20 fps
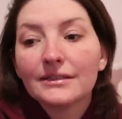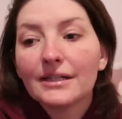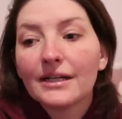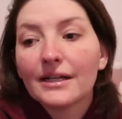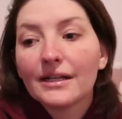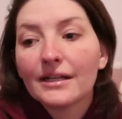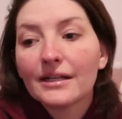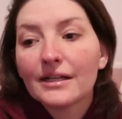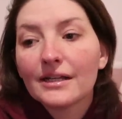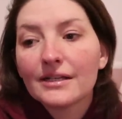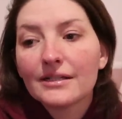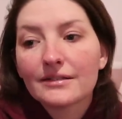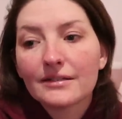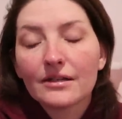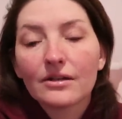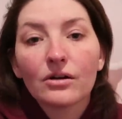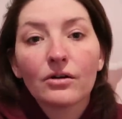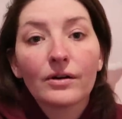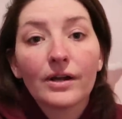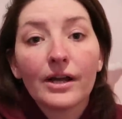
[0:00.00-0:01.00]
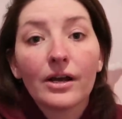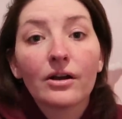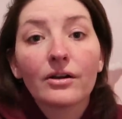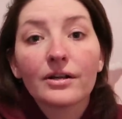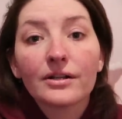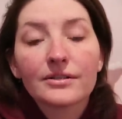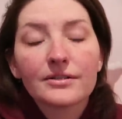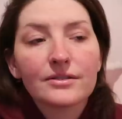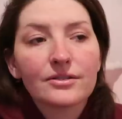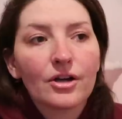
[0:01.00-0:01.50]
And he said, okay, I'll
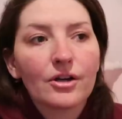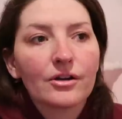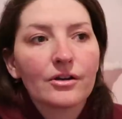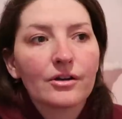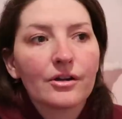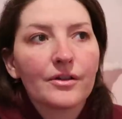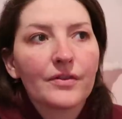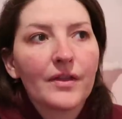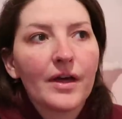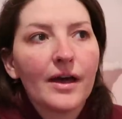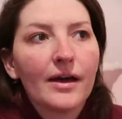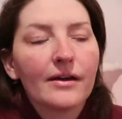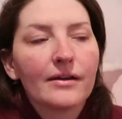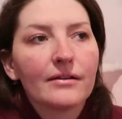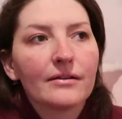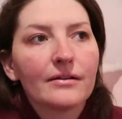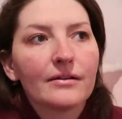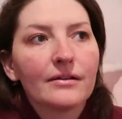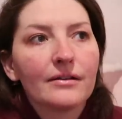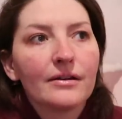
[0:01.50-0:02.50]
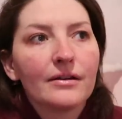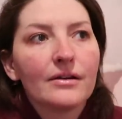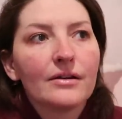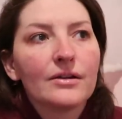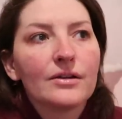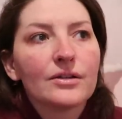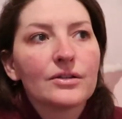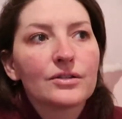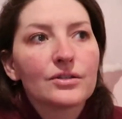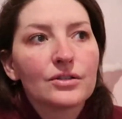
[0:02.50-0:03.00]
get started on that.
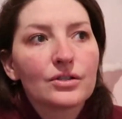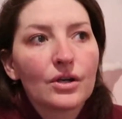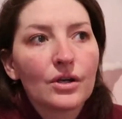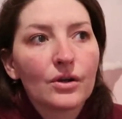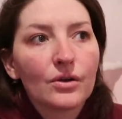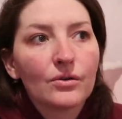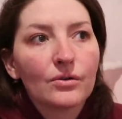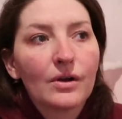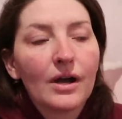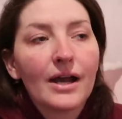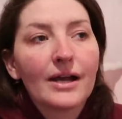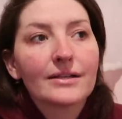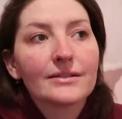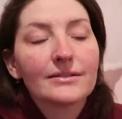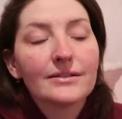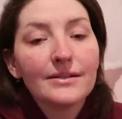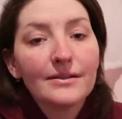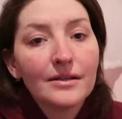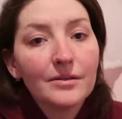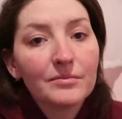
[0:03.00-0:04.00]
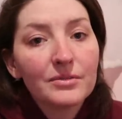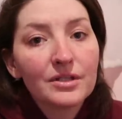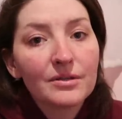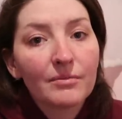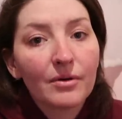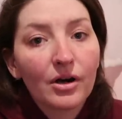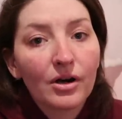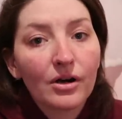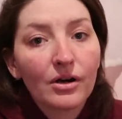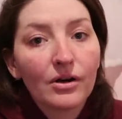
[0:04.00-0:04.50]
So I see them
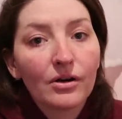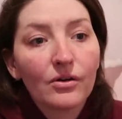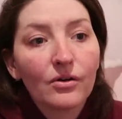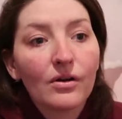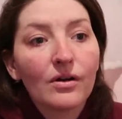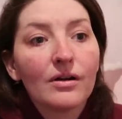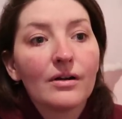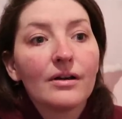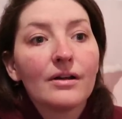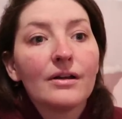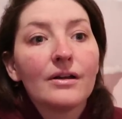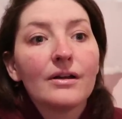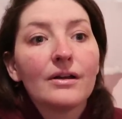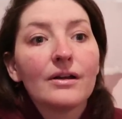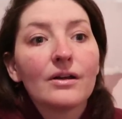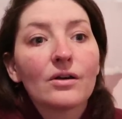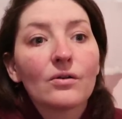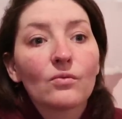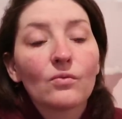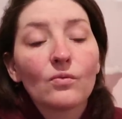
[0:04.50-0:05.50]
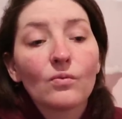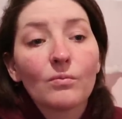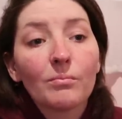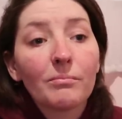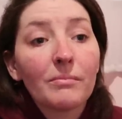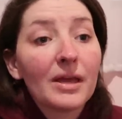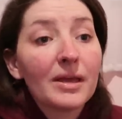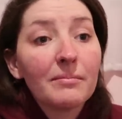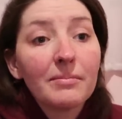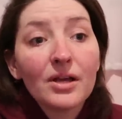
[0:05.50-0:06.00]
tomorrow
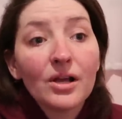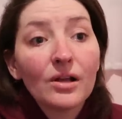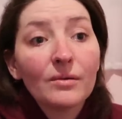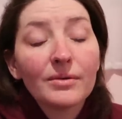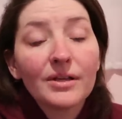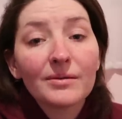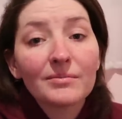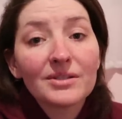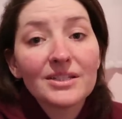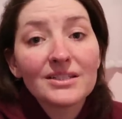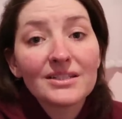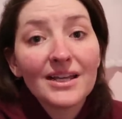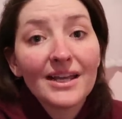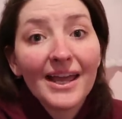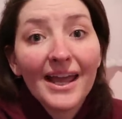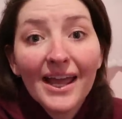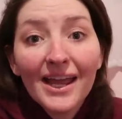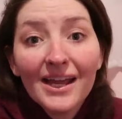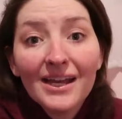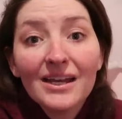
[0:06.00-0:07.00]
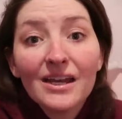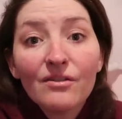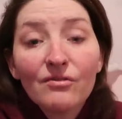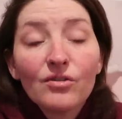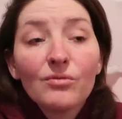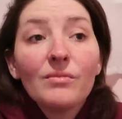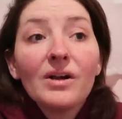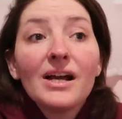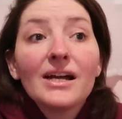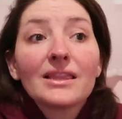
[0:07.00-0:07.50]
maybe I'll be able to say, hey,
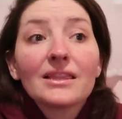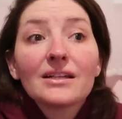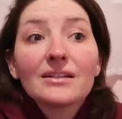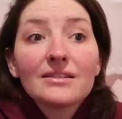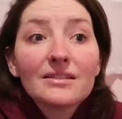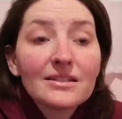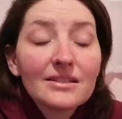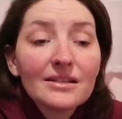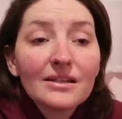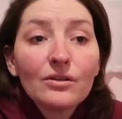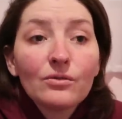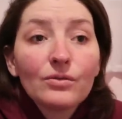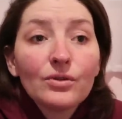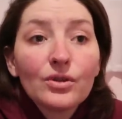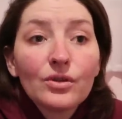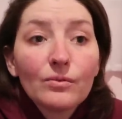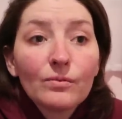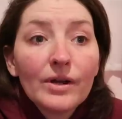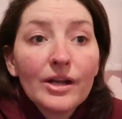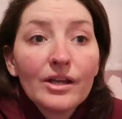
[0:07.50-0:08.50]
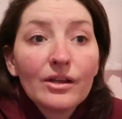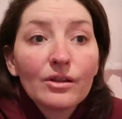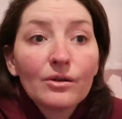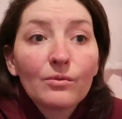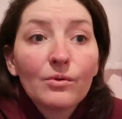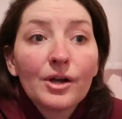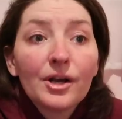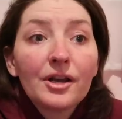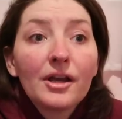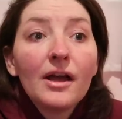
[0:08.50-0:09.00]
never mind, let's stick with the regular
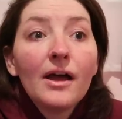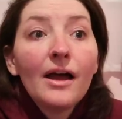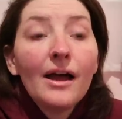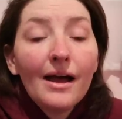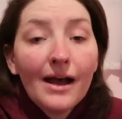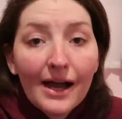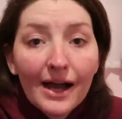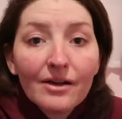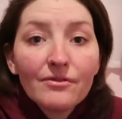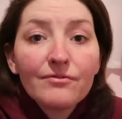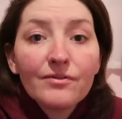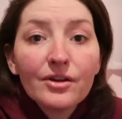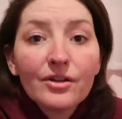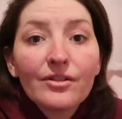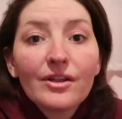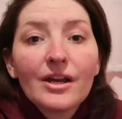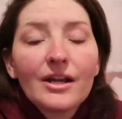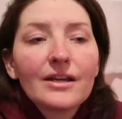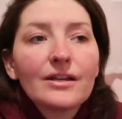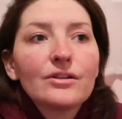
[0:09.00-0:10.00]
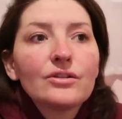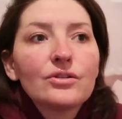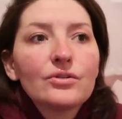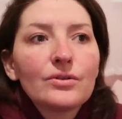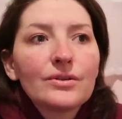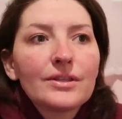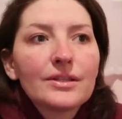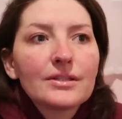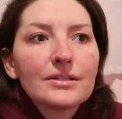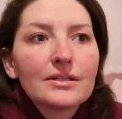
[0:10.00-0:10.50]
one. I feel that I can do
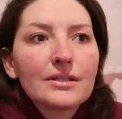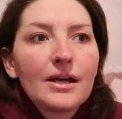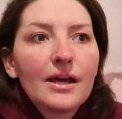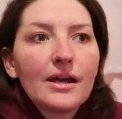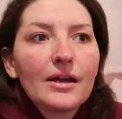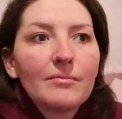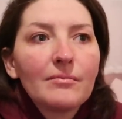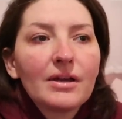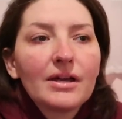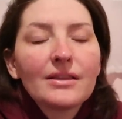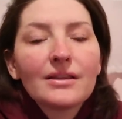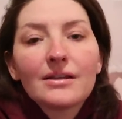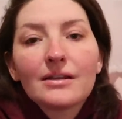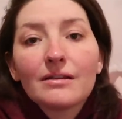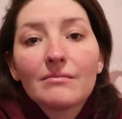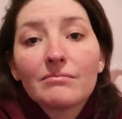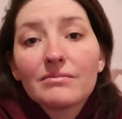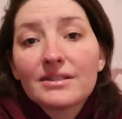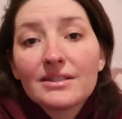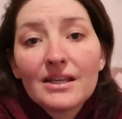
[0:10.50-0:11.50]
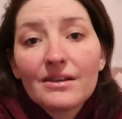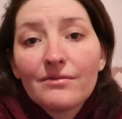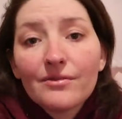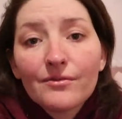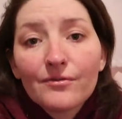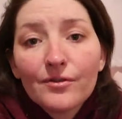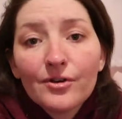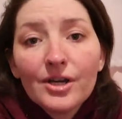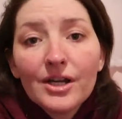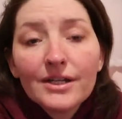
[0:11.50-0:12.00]
it this time and then save
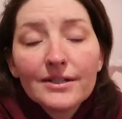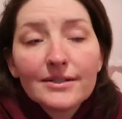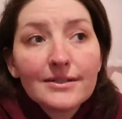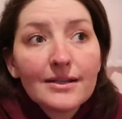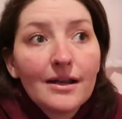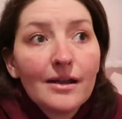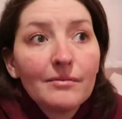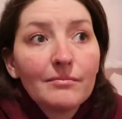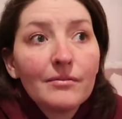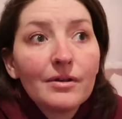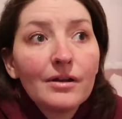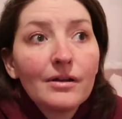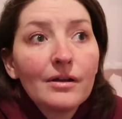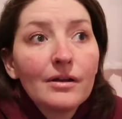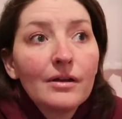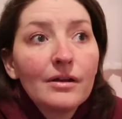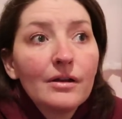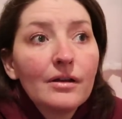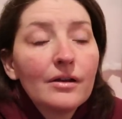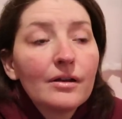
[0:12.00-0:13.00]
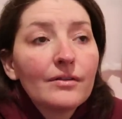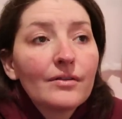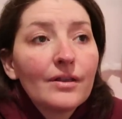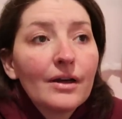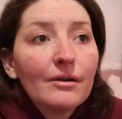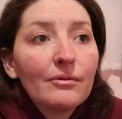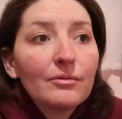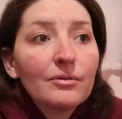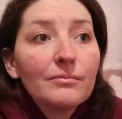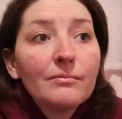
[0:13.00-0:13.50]
it for next time.
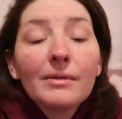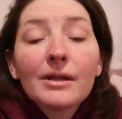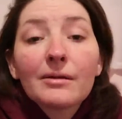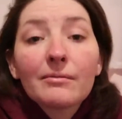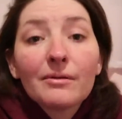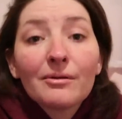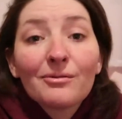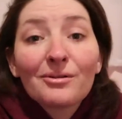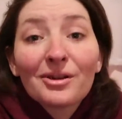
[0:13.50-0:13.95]
That would make me